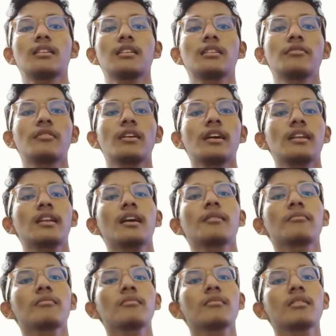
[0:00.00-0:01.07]
divide
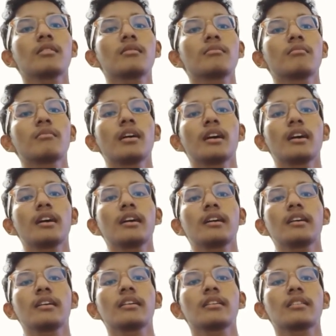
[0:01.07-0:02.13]
them
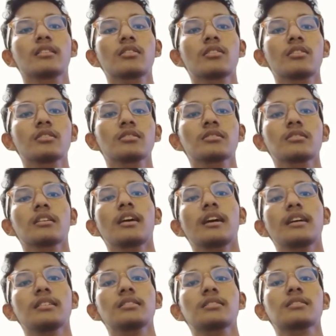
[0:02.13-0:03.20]
by cos
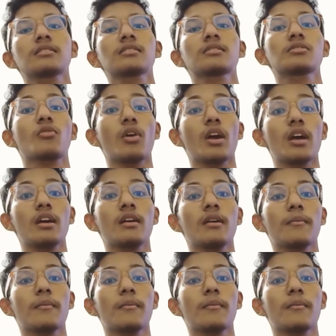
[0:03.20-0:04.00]
x squared.